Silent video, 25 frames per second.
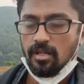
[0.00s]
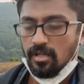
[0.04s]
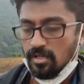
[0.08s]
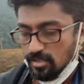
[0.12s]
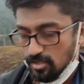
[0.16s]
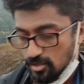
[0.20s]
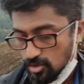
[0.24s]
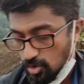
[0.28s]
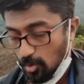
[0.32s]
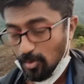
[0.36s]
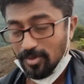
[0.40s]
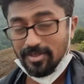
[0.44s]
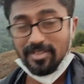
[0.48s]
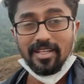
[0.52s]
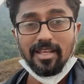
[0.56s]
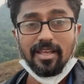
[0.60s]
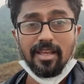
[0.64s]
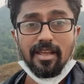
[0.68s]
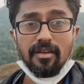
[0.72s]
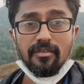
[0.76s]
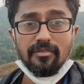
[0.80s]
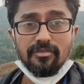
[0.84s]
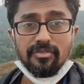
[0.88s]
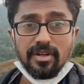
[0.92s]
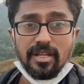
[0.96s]
So with
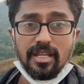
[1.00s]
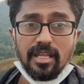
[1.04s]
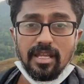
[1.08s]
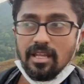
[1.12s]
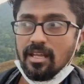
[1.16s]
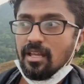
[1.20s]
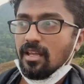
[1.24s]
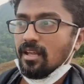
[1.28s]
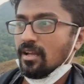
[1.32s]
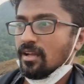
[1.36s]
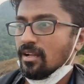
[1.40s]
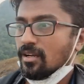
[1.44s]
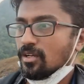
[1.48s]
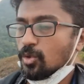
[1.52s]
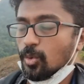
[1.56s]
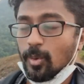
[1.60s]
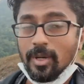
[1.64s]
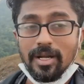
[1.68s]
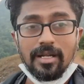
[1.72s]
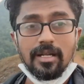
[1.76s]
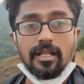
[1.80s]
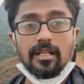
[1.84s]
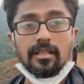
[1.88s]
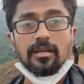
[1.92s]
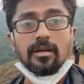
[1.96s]
every
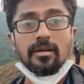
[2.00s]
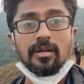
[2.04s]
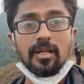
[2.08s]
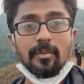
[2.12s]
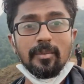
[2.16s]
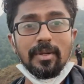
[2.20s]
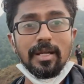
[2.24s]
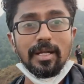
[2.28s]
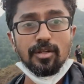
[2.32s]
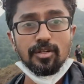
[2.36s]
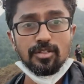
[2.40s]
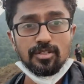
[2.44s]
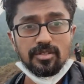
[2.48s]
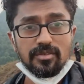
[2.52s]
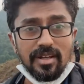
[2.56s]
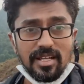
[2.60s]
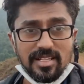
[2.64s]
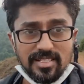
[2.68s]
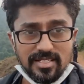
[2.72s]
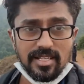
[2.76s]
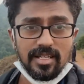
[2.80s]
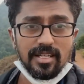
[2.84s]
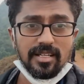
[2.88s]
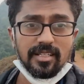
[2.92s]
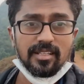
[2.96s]
20-30 meters of
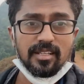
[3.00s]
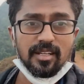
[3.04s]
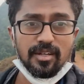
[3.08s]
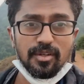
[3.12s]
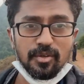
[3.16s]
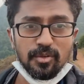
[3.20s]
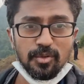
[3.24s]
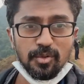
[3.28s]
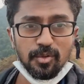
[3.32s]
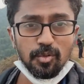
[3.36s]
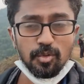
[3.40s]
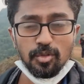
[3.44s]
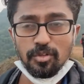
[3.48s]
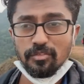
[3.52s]
ascent that you do, the